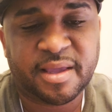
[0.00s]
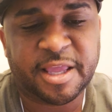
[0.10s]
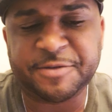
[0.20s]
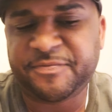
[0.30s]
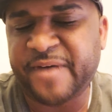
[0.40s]

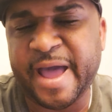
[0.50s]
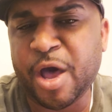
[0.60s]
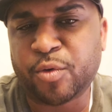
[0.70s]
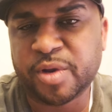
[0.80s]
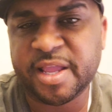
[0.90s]
He
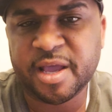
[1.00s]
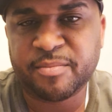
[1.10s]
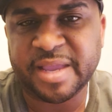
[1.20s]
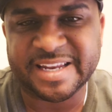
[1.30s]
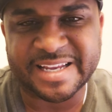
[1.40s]
found
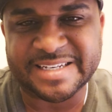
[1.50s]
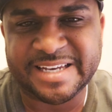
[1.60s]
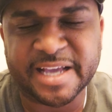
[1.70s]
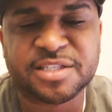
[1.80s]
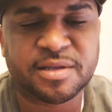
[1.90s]
him in a
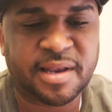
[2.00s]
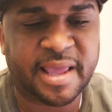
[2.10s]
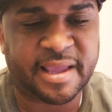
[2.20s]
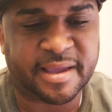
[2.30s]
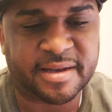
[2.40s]
desert
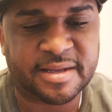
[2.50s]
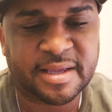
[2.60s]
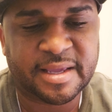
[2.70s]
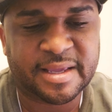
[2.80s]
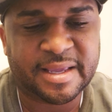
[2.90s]
land
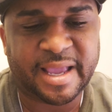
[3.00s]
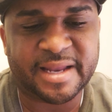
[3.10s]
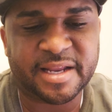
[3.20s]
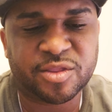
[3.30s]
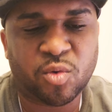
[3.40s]

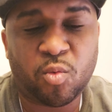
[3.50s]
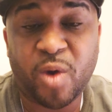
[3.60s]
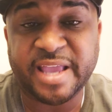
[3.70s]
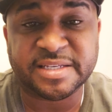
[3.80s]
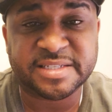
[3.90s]
and in the
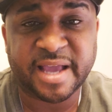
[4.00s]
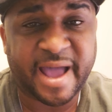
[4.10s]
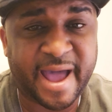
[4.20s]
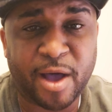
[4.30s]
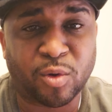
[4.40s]
waste
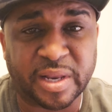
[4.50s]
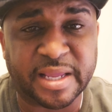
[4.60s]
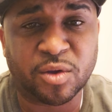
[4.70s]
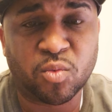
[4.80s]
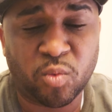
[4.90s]

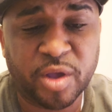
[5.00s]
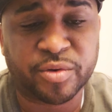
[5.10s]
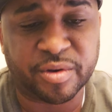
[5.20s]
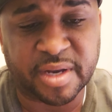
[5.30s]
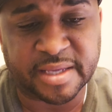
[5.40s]
howling
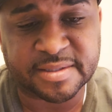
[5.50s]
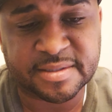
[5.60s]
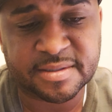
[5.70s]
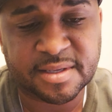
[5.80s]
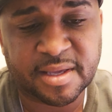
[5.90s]

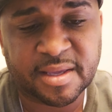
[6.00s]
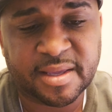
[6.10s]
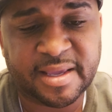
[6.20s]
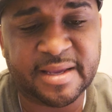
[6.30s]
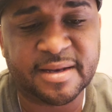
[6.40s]
wilderness.
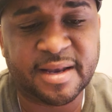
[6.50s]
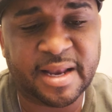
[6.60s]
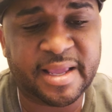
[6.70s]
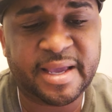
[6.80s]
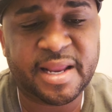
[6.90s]
He
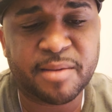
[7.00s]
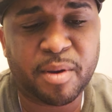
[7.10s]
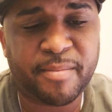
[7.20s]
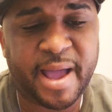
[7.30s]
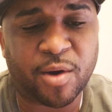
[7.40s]
led him
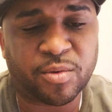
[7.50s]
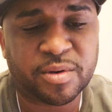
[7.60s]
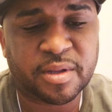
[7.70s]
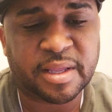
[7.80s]
about.